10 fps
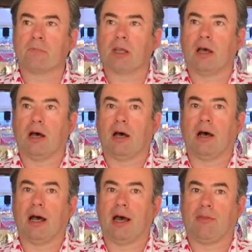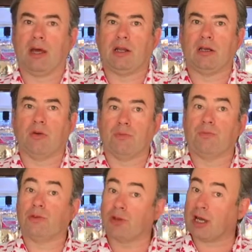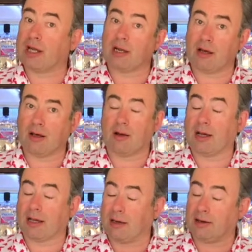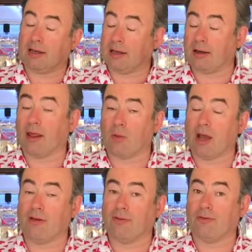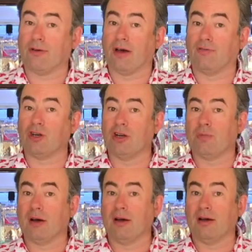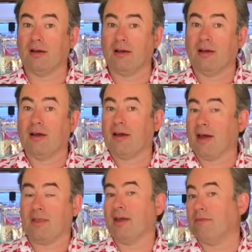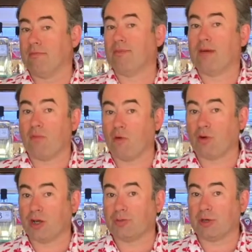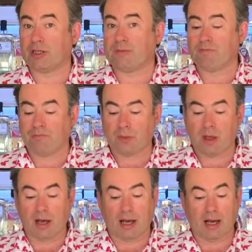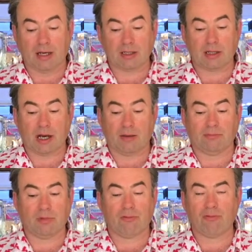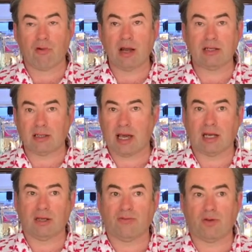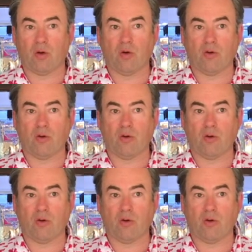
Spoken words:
and then you should get another. And I'm getting another wave of juniper, and then more raspberries. And right at the end, if your